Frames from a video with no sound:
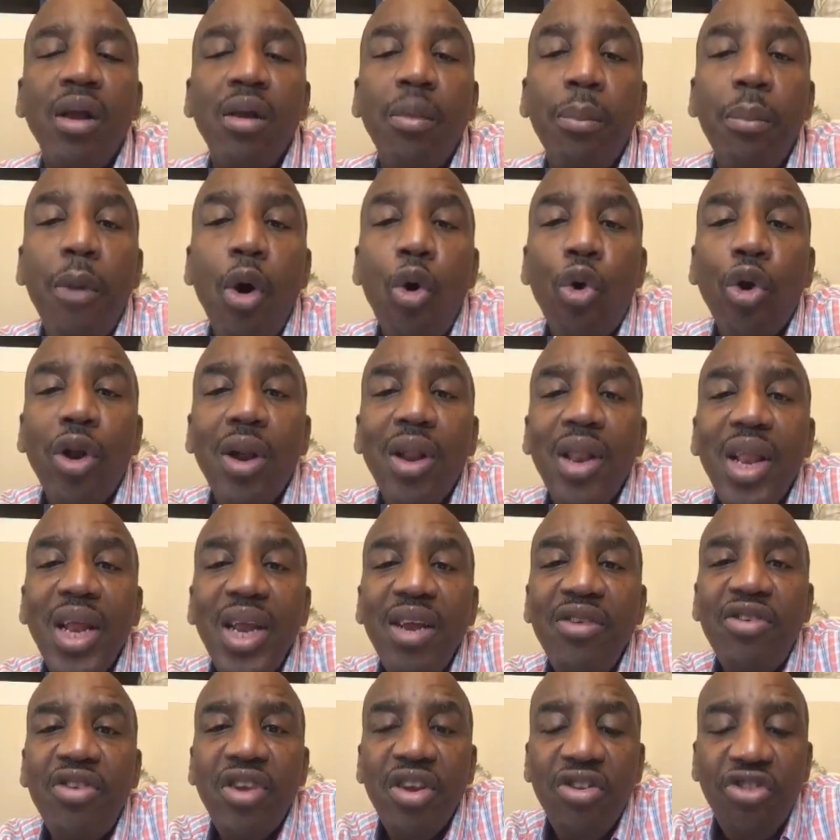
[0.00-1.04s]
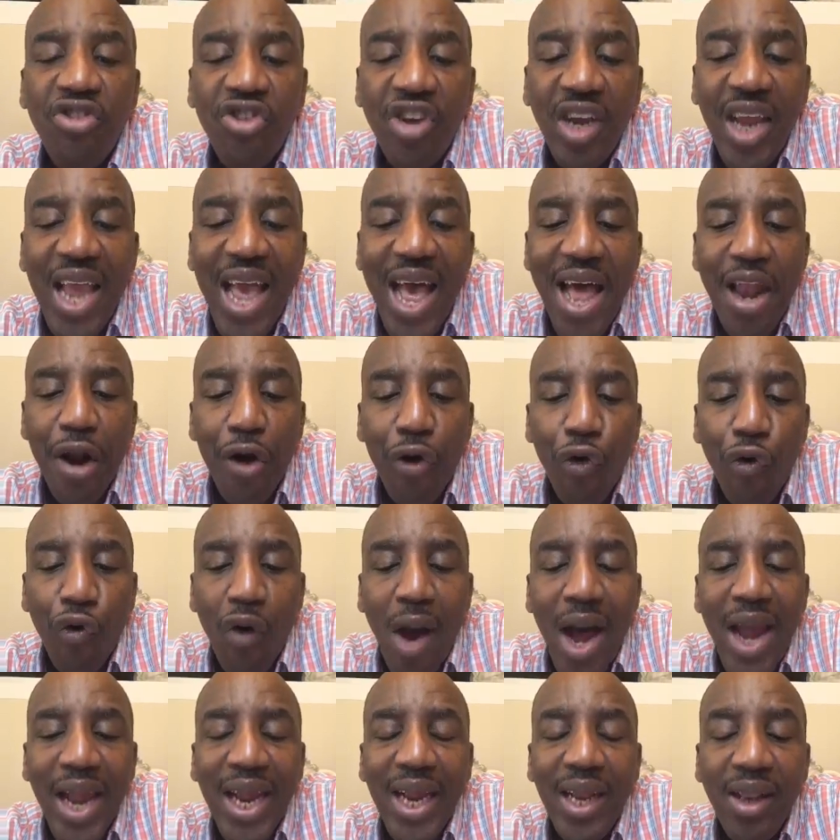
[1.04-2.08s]
Mona Lisa, she had a
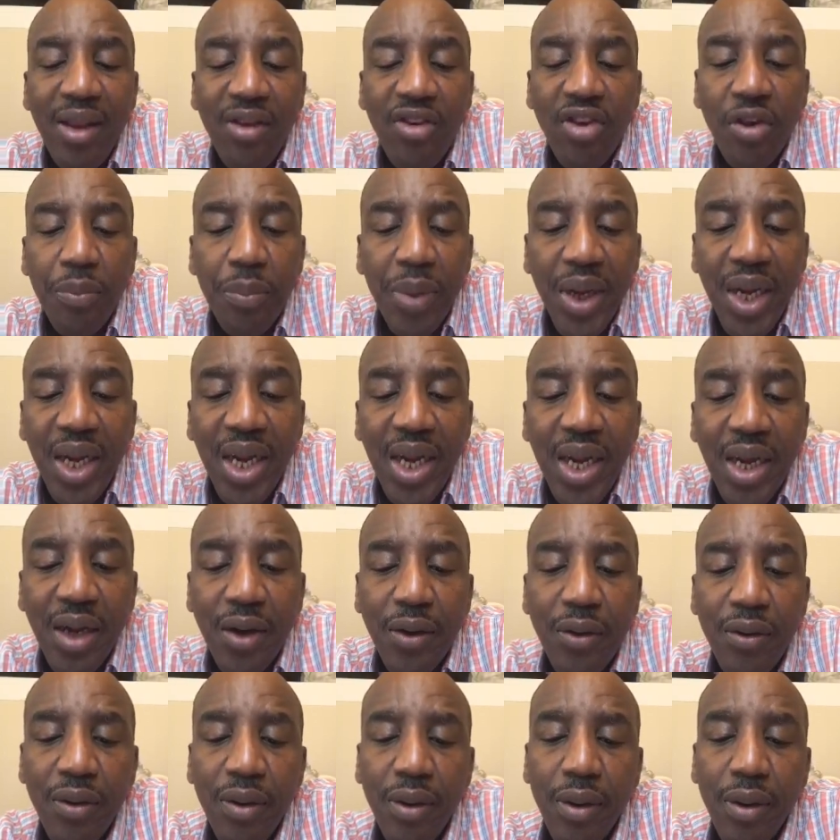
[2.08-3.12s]
right to be healed.